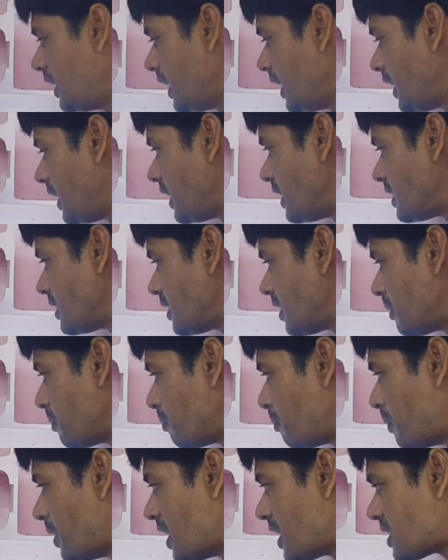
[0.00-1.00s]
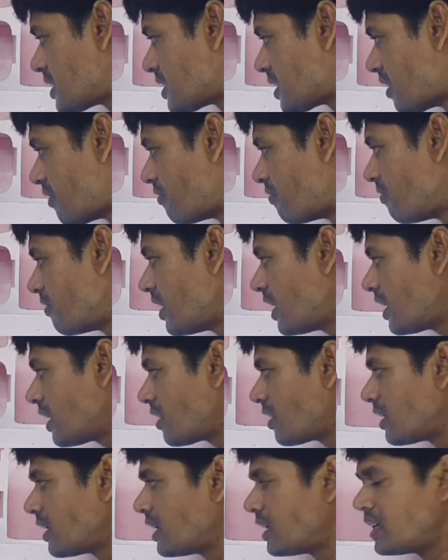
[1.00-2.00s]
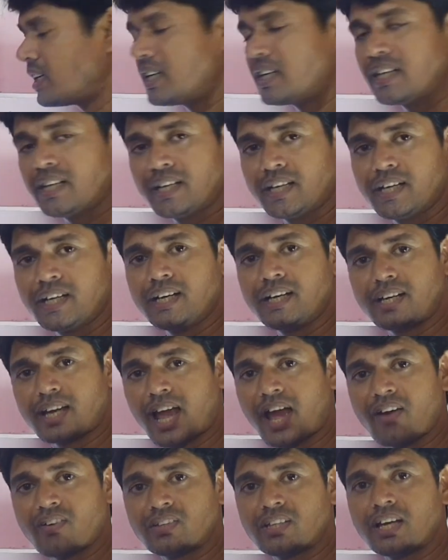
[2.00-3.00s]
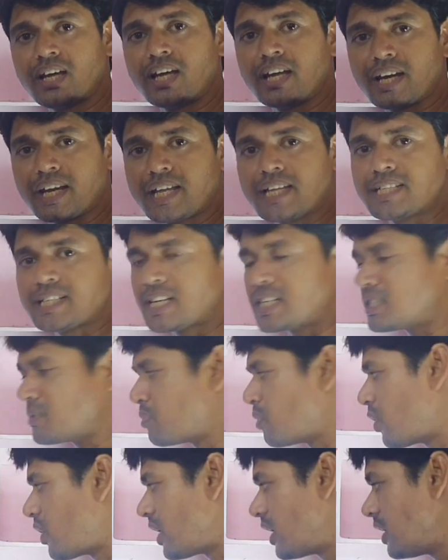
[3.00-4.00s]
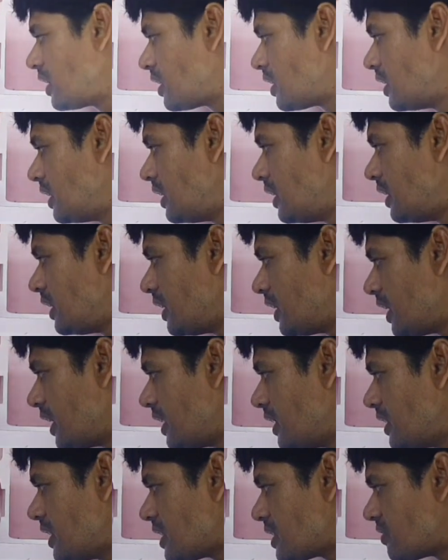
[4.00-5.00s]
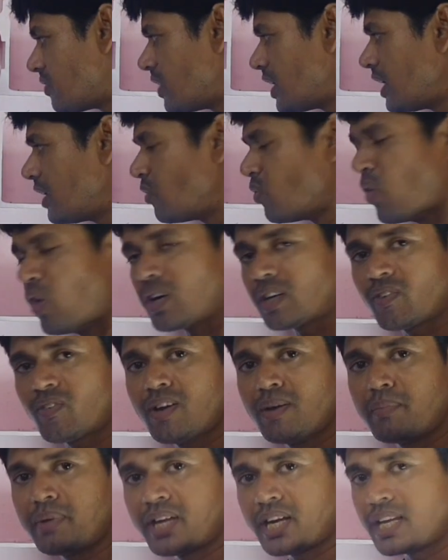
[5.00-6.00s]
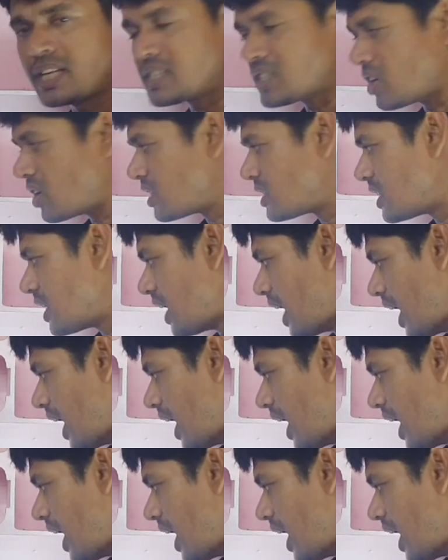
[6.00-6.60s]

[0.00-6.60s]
It is the place somewhere it have the recharge point. In this way water will be recharged